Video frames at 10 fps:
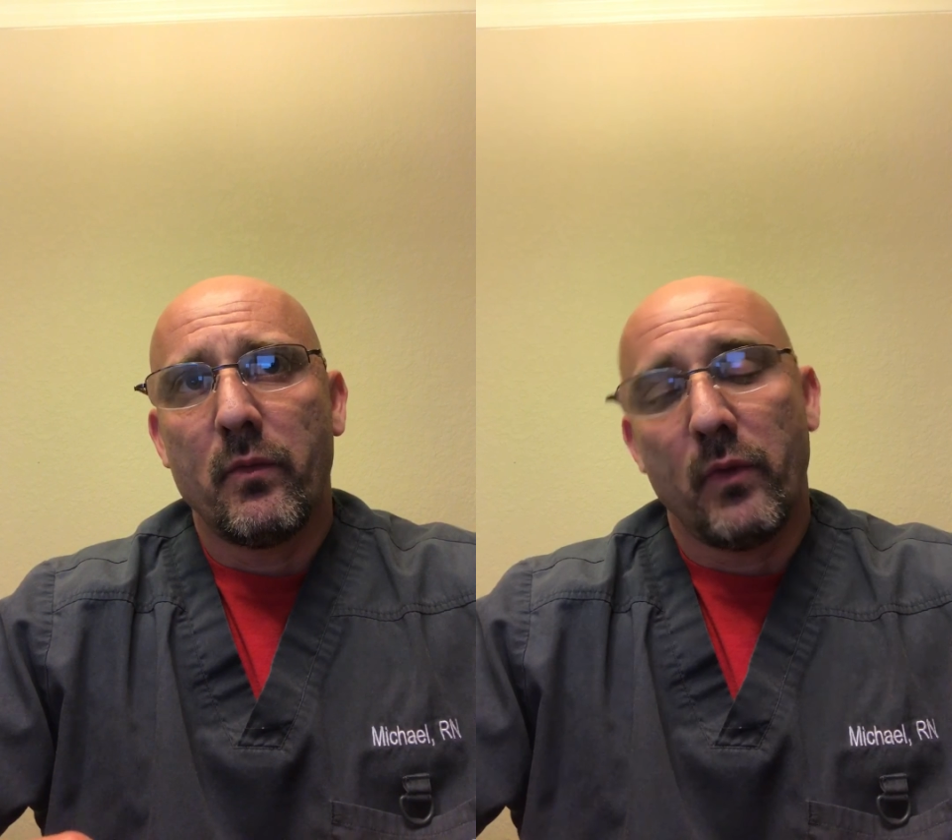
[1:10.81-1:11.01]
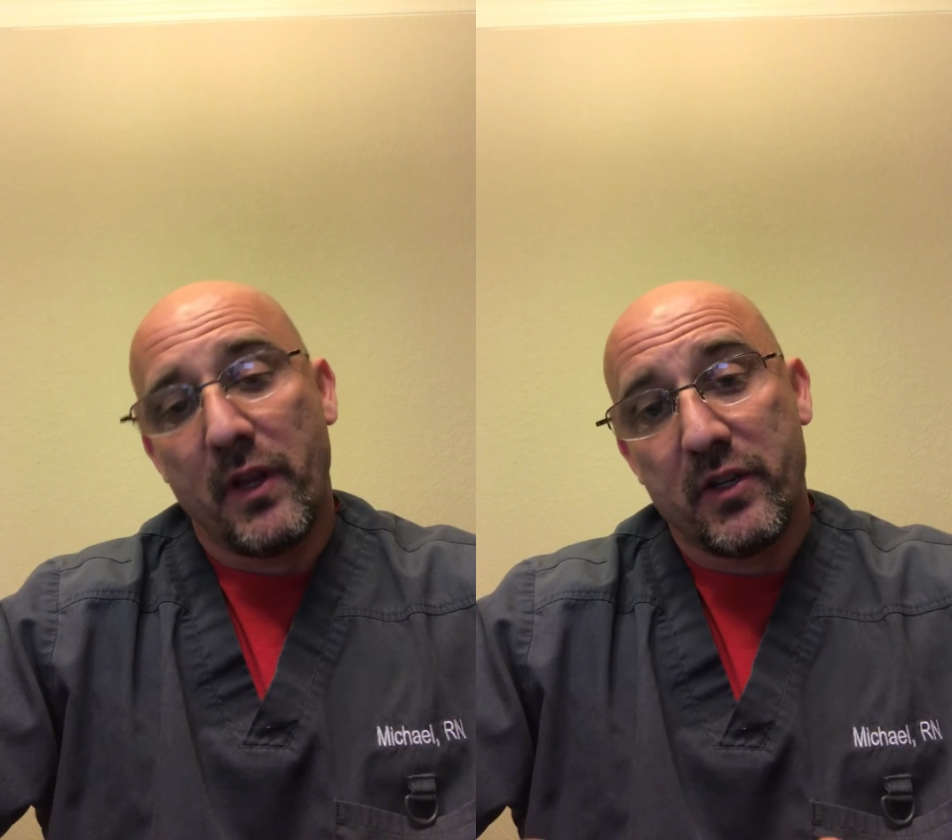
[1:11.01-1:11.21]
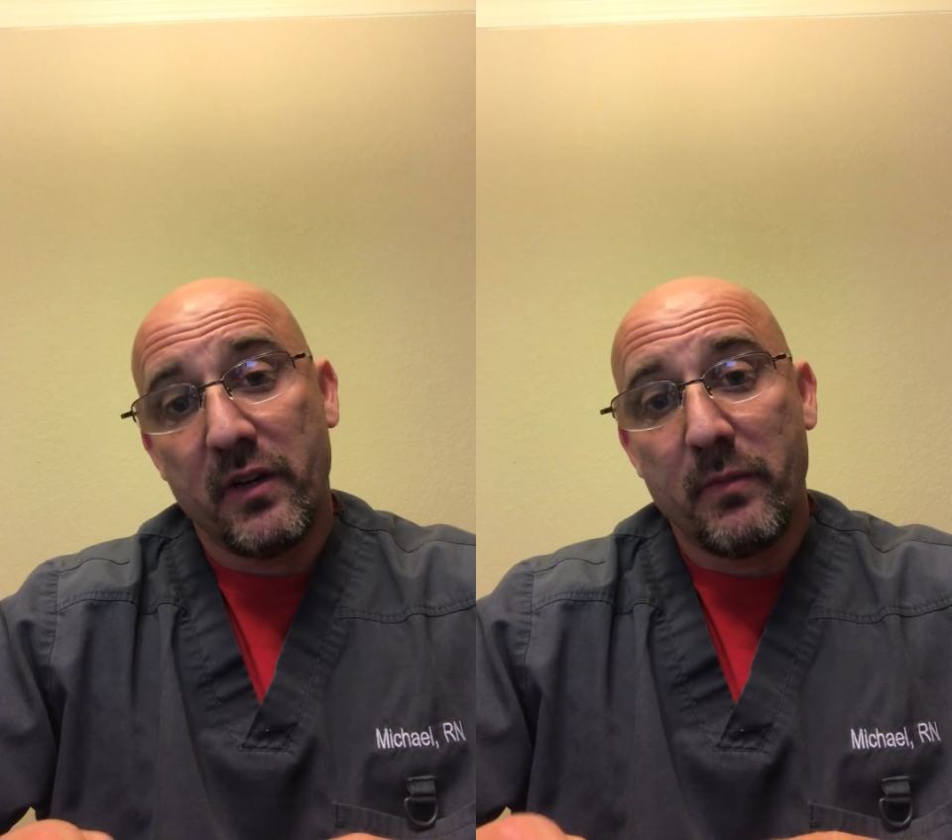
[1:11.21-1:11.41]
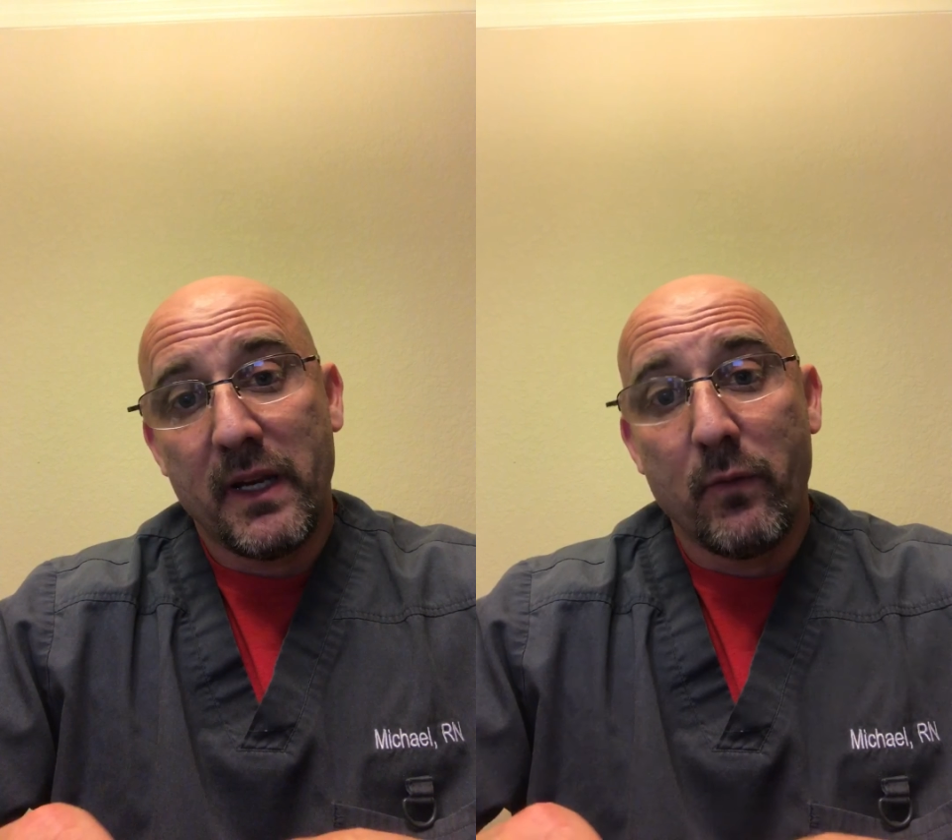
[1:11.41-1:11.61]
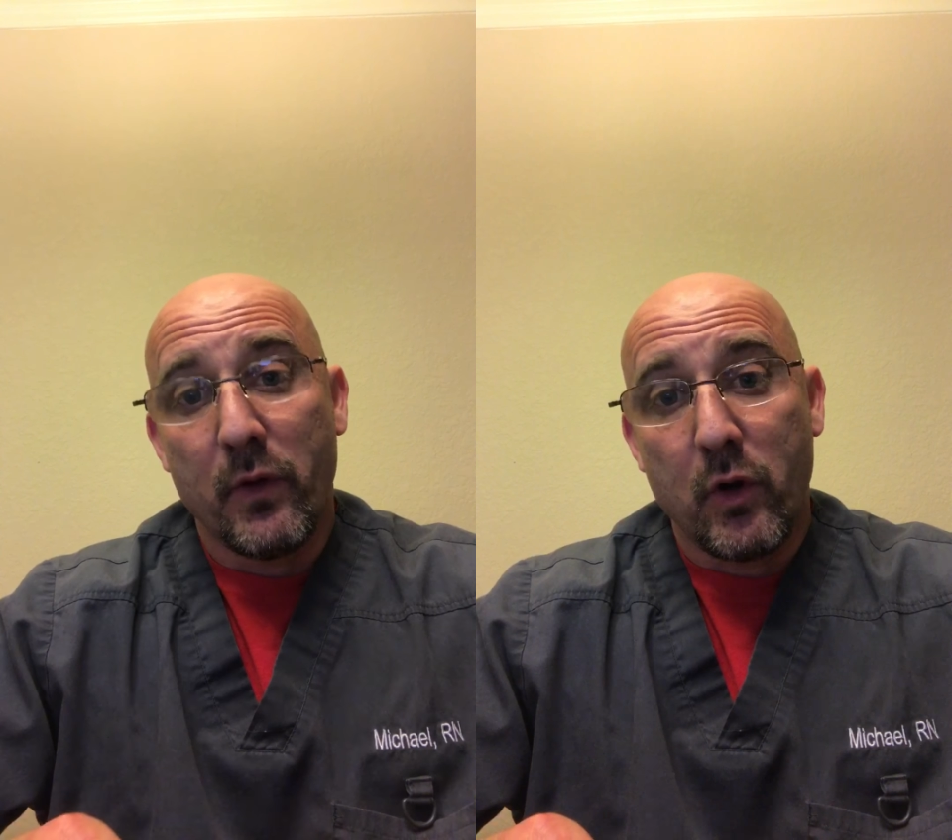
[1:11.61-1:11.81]
well, they should be
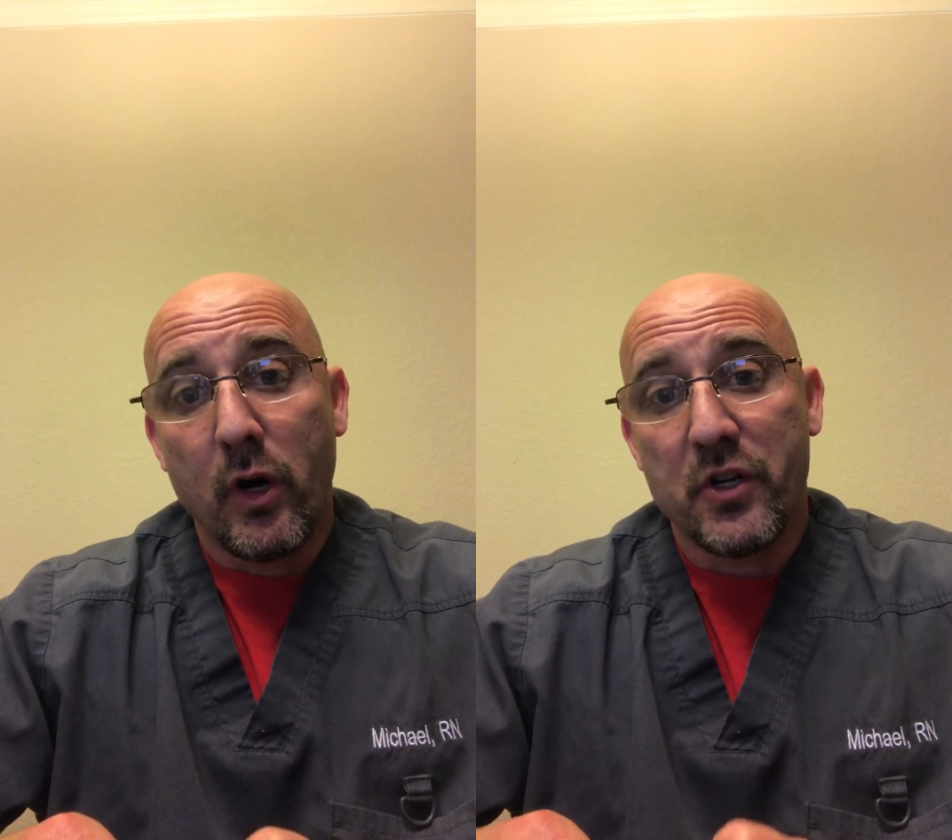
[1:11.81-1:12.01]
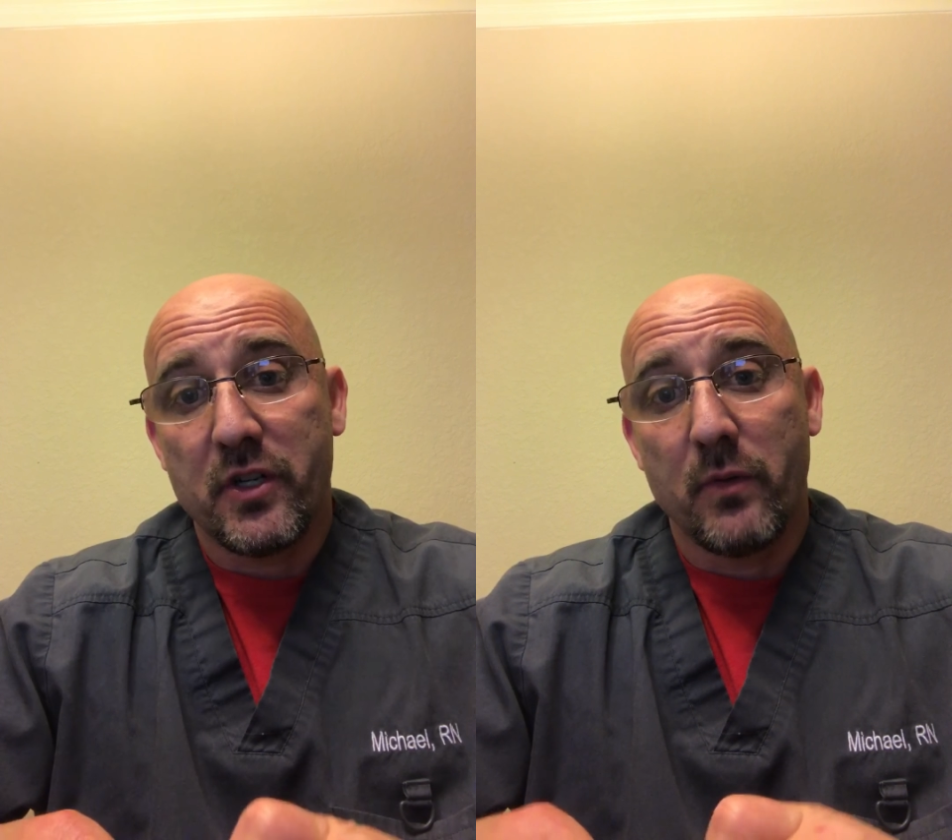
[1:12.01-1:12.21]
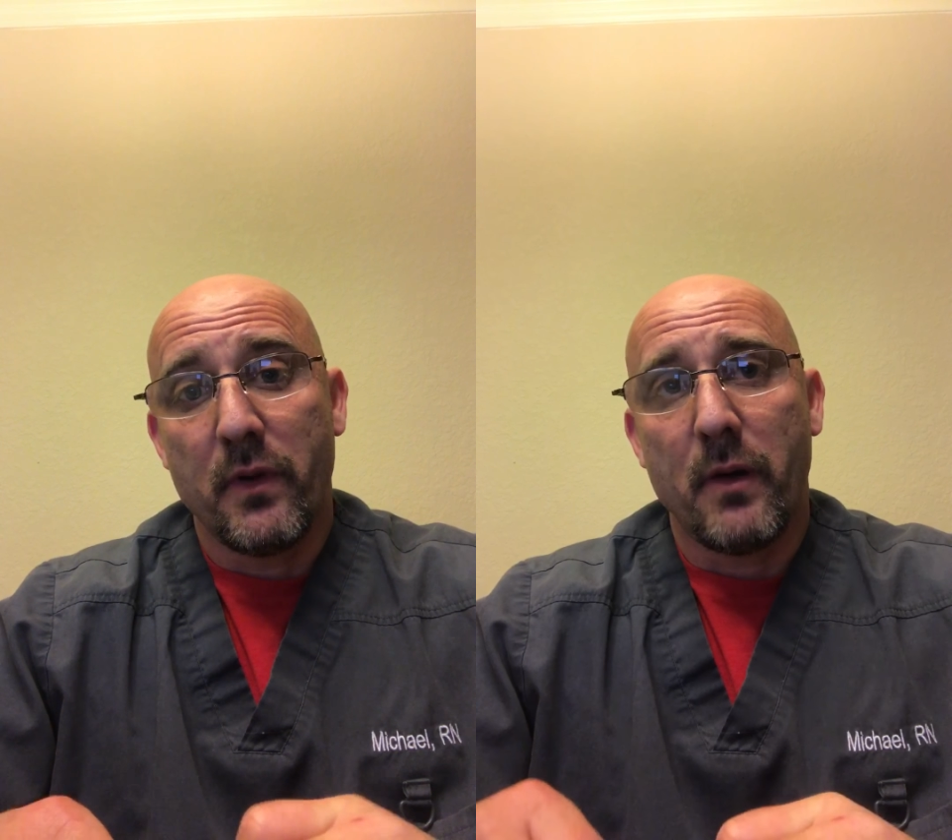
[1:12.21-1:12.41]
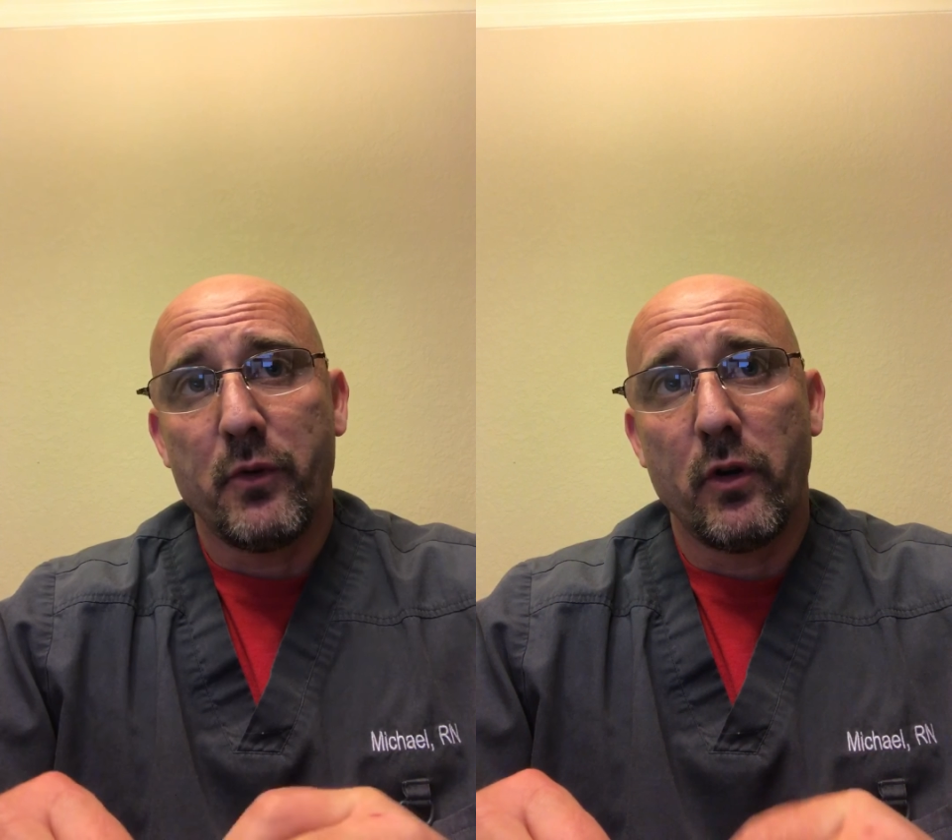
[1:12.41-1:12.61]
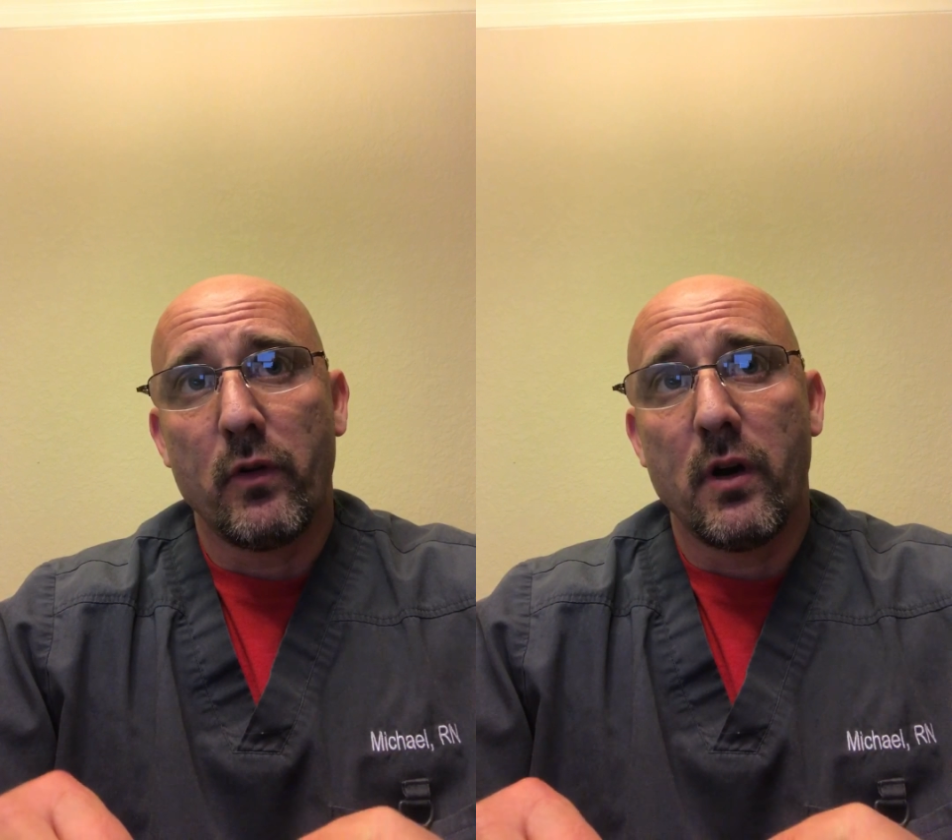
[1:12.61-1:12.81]
given with caution with
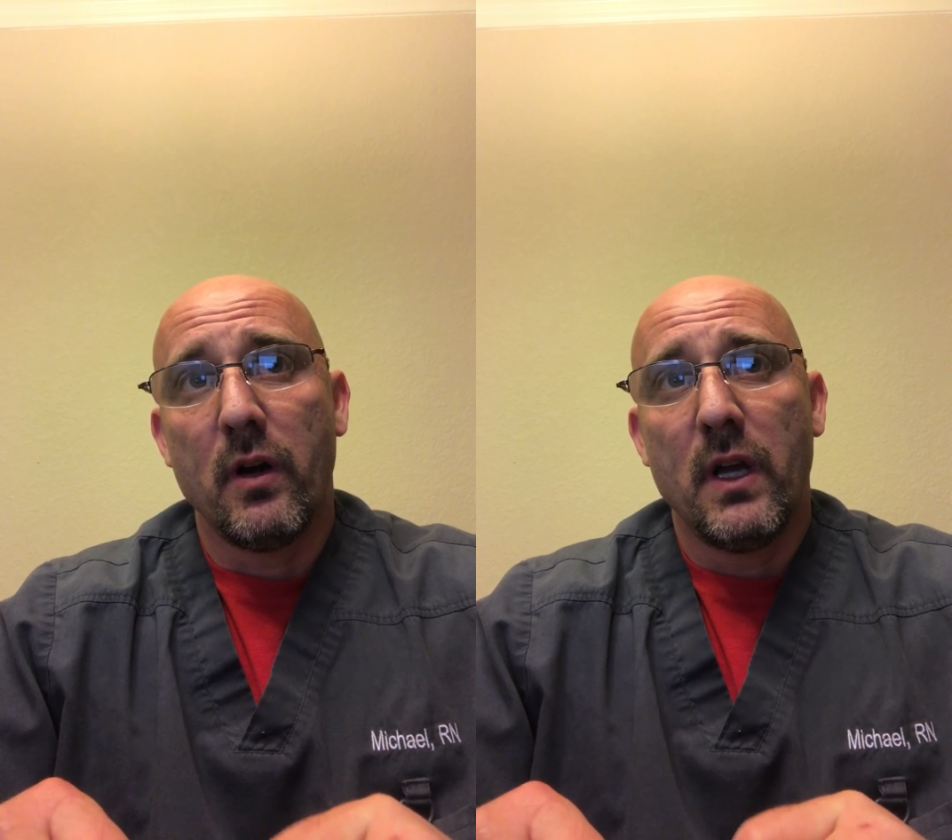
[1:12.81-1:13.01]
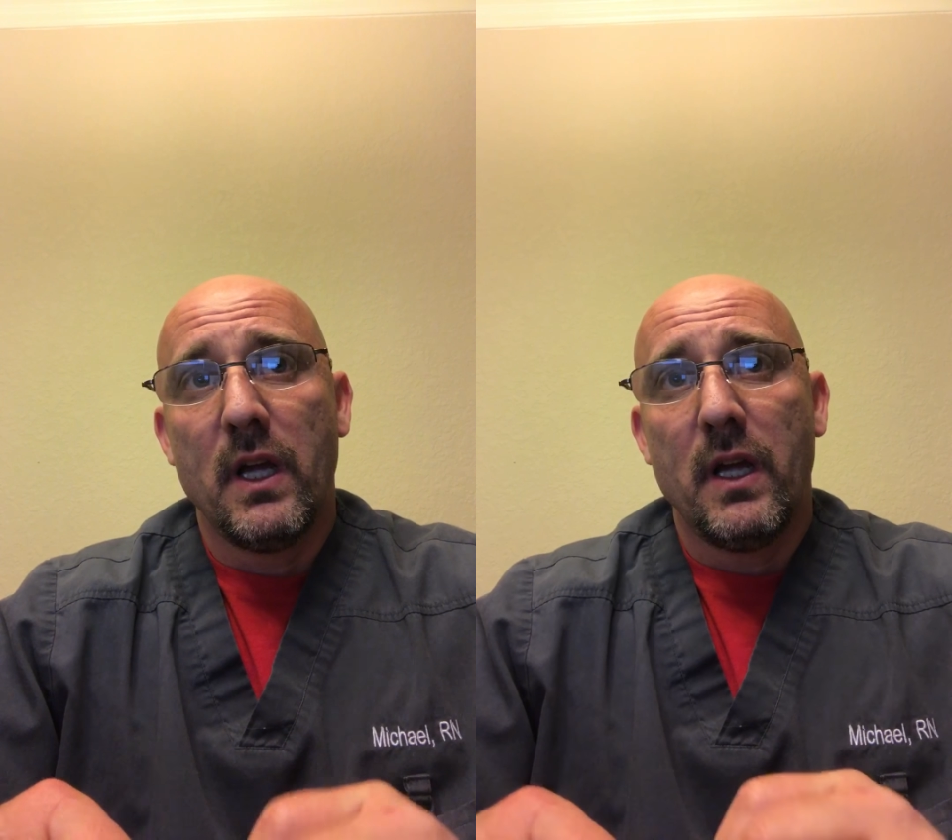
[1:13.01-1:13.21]
albuterol,